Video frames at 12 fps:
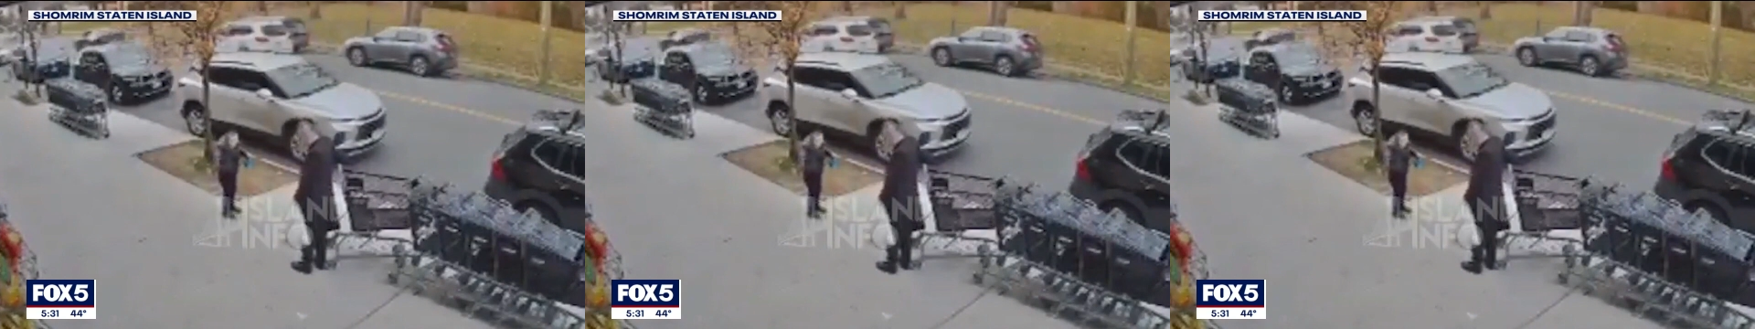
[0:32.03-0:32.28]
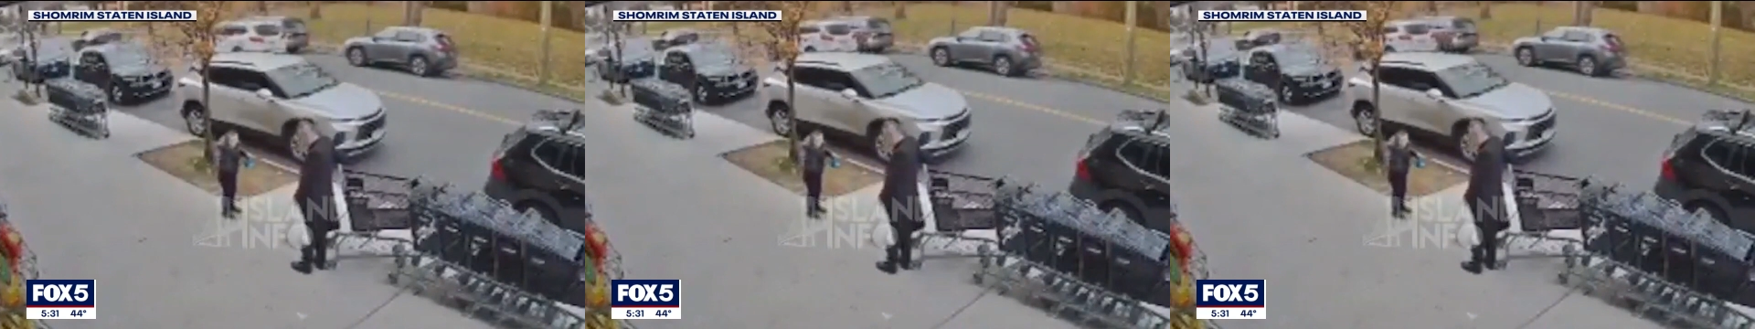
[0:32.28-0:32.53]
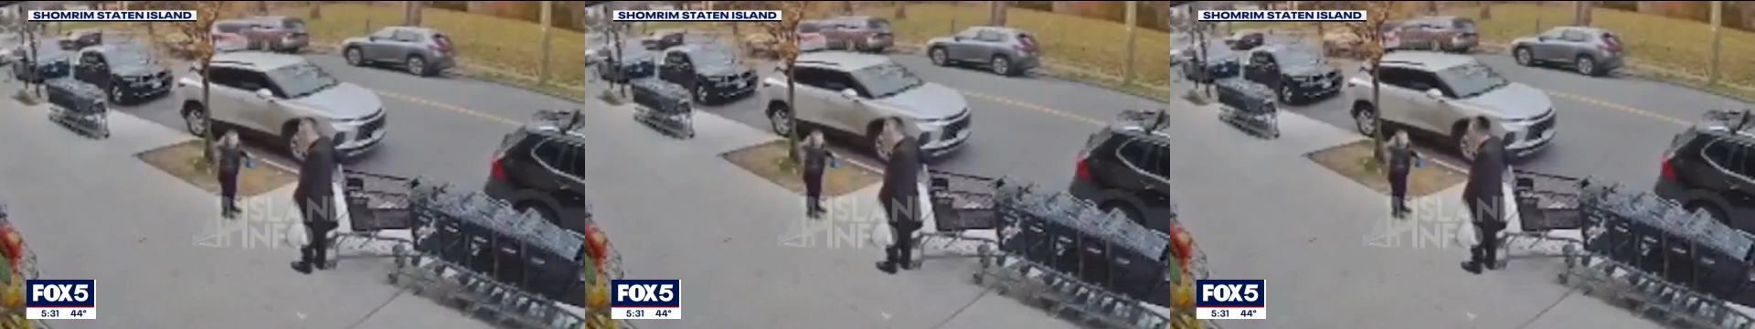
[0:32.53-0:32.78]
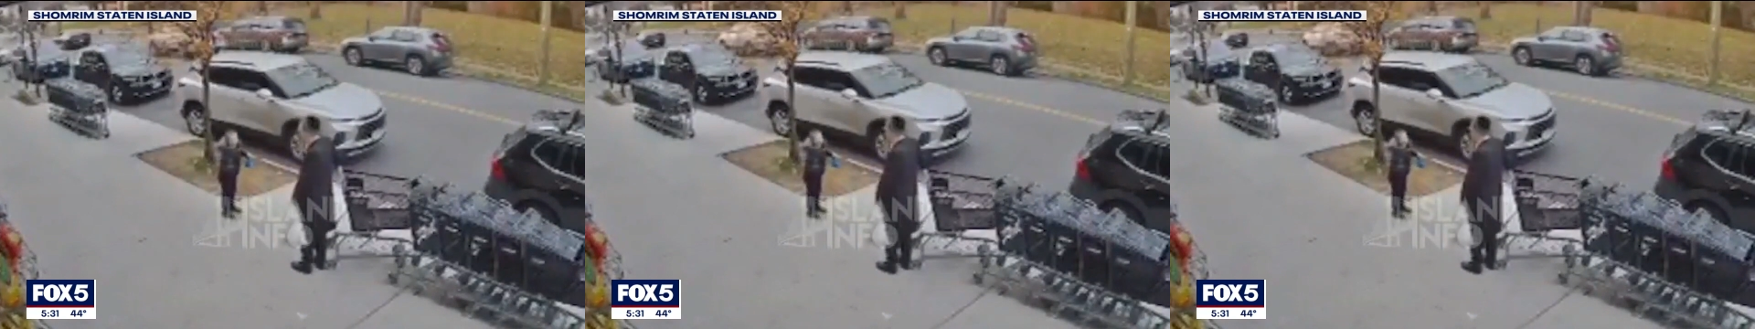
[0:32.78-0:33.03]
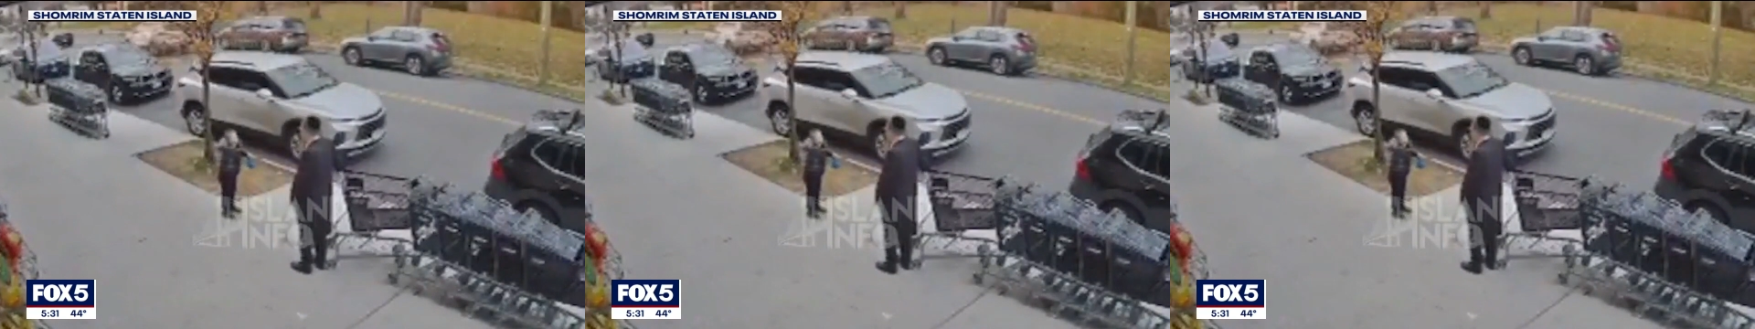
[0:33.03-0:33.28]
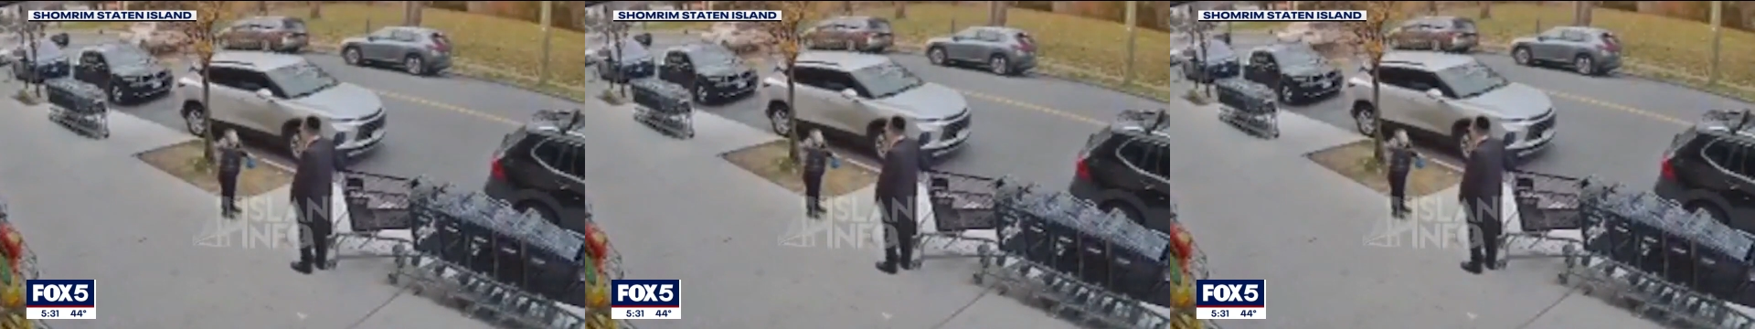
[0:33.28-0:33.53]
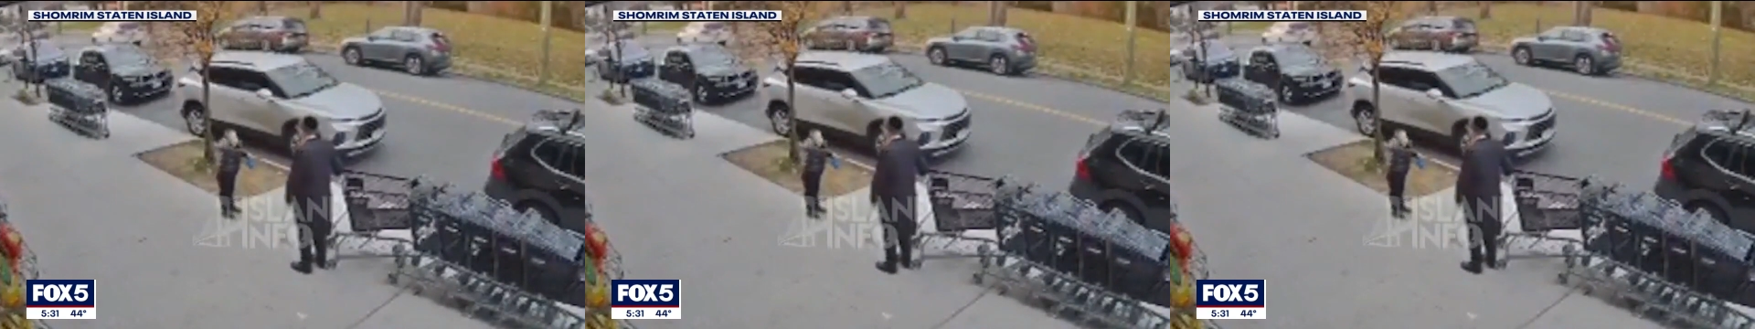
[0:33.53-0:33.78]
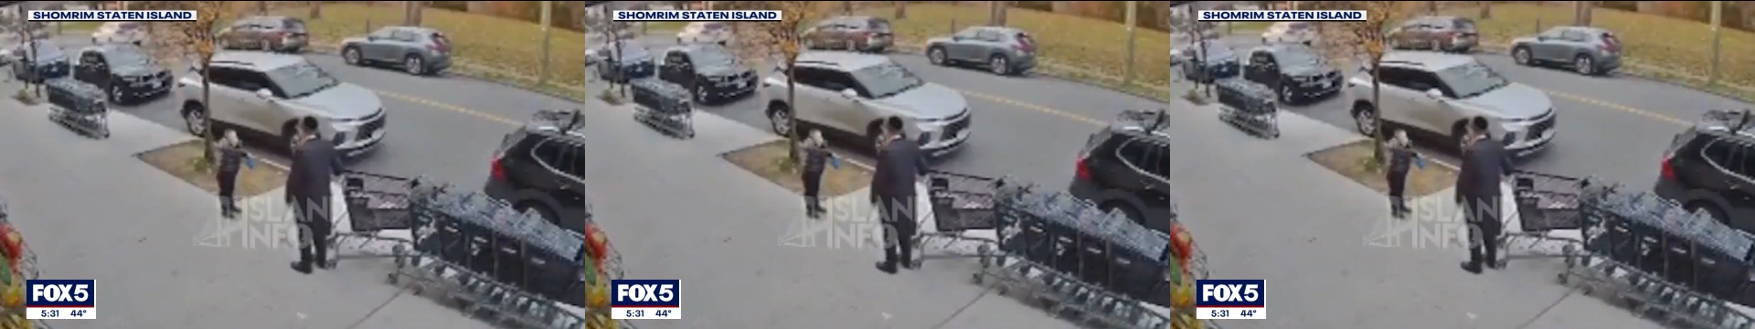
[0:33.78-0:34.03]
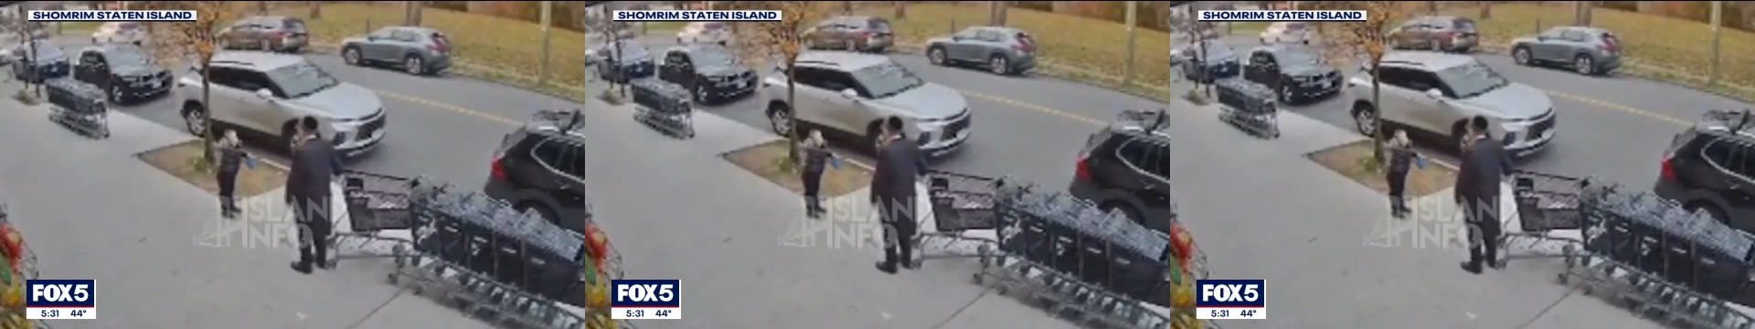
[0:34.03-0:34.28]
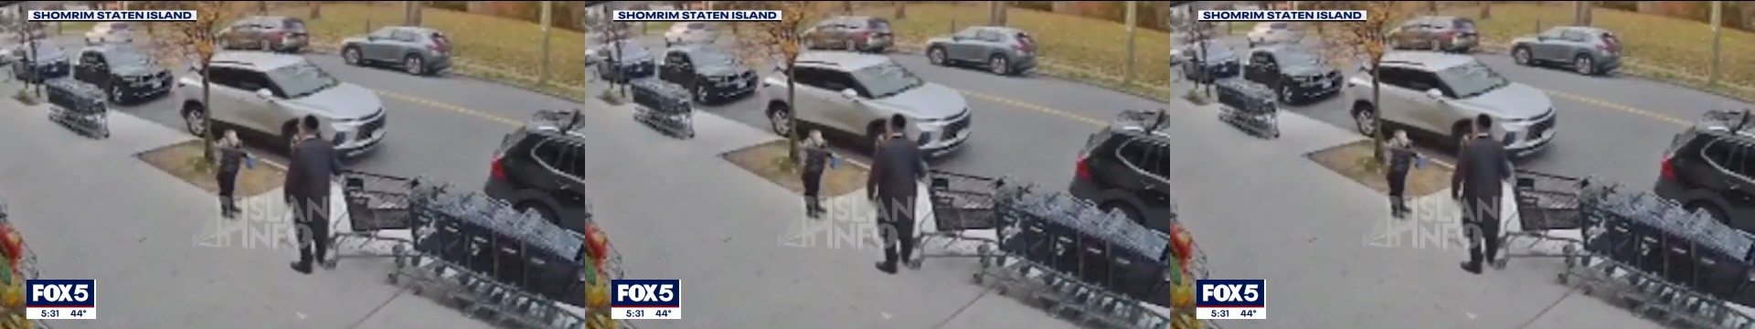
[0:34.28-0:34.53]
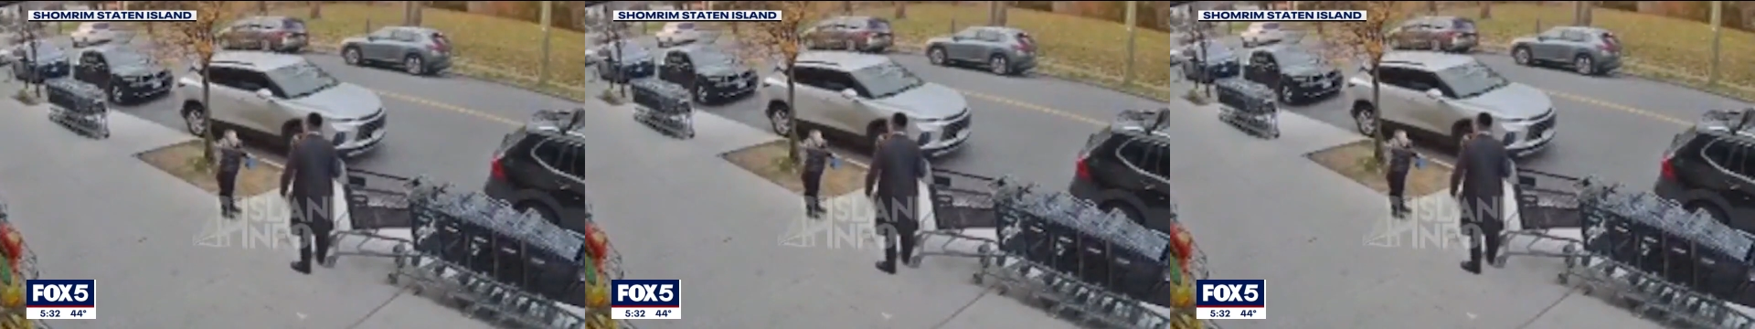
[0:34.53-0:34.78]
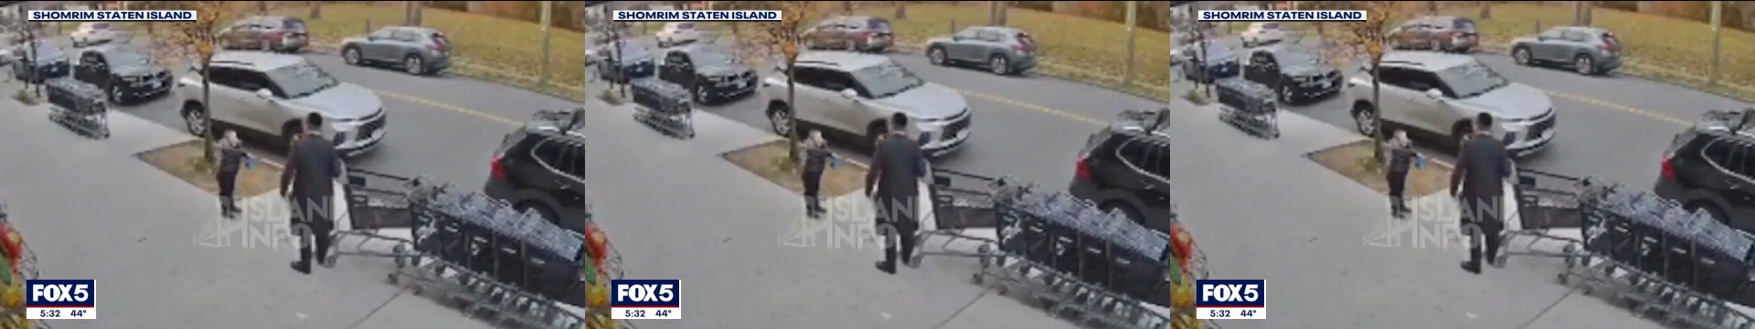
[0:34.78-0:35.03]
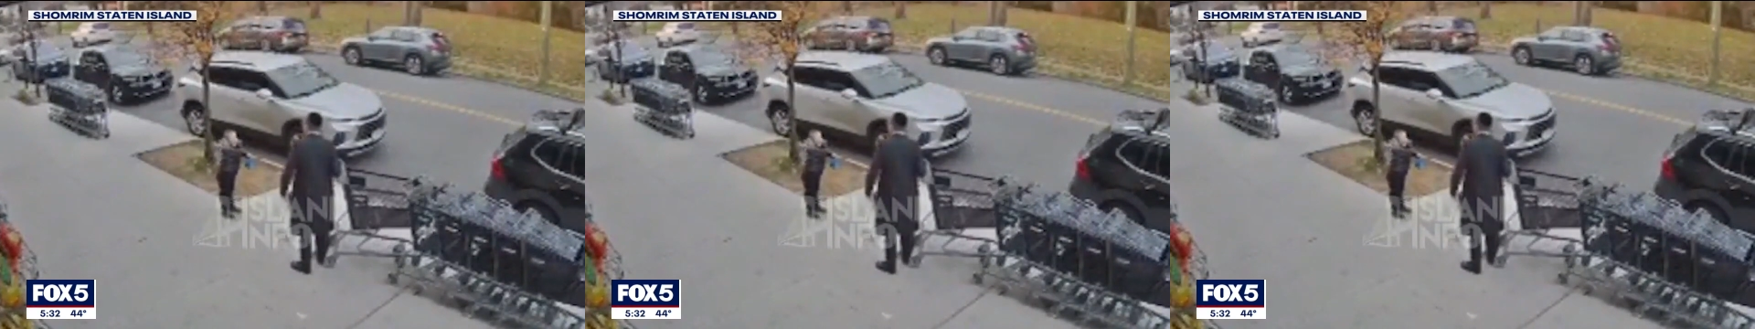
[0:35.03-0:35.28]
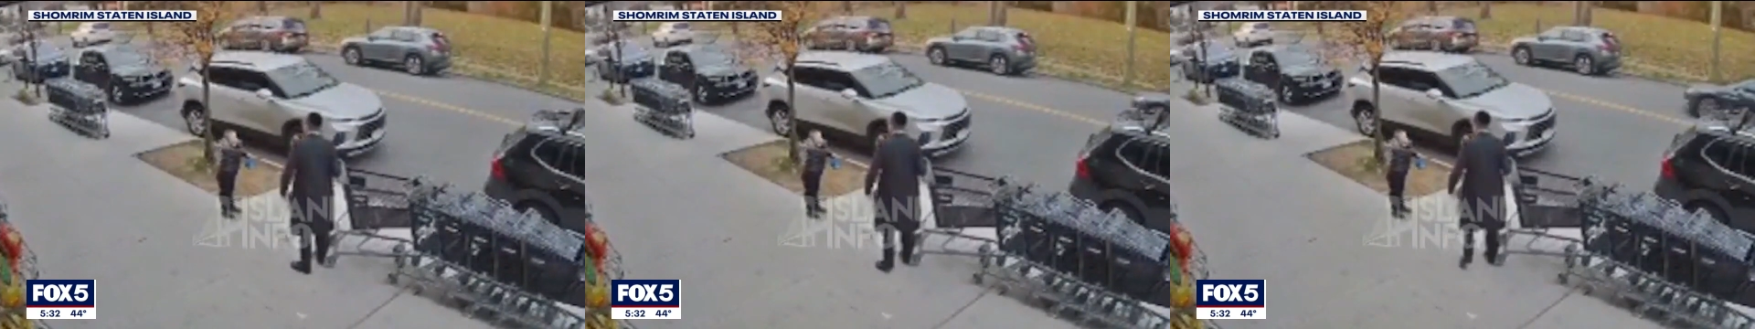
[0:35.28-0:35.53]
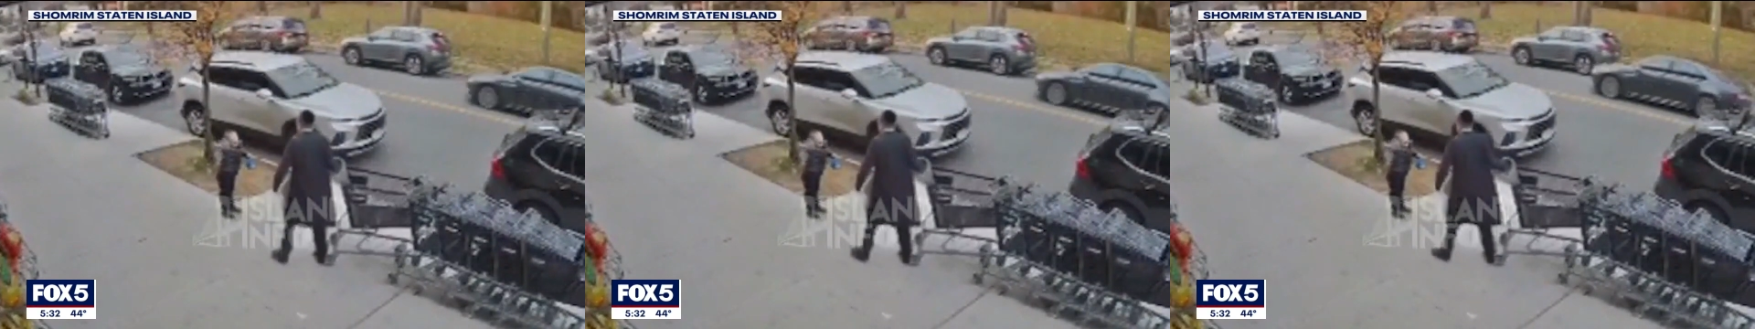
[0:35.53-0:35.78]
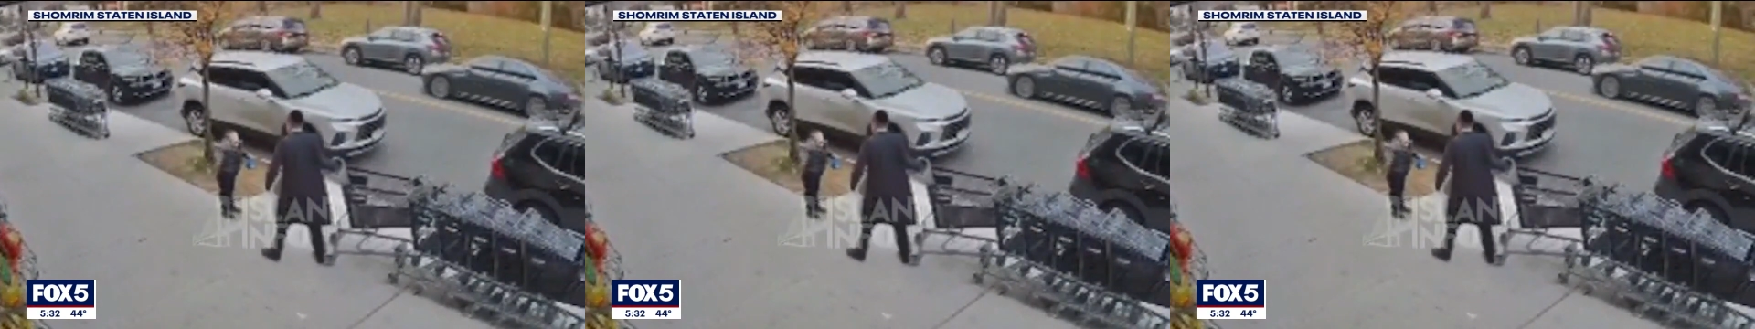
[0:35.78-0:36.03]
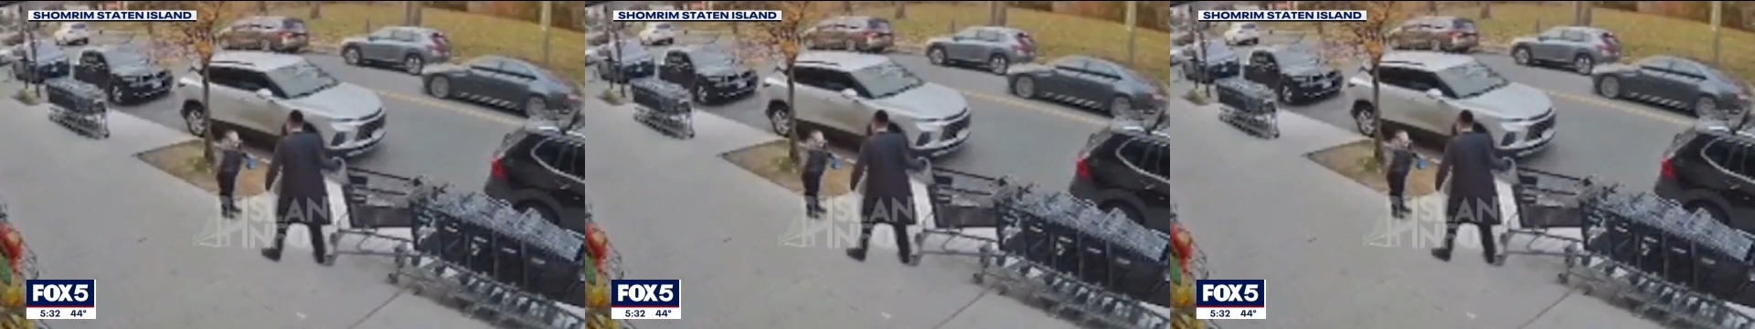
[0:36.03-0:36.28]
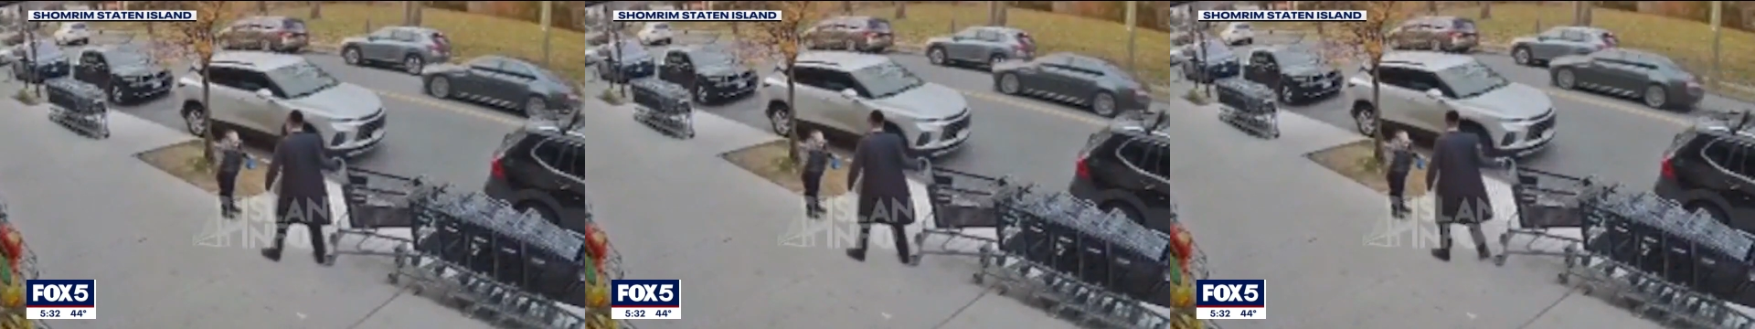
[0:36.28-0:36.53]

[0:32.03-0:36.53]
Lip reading: [unreadable: no face in view]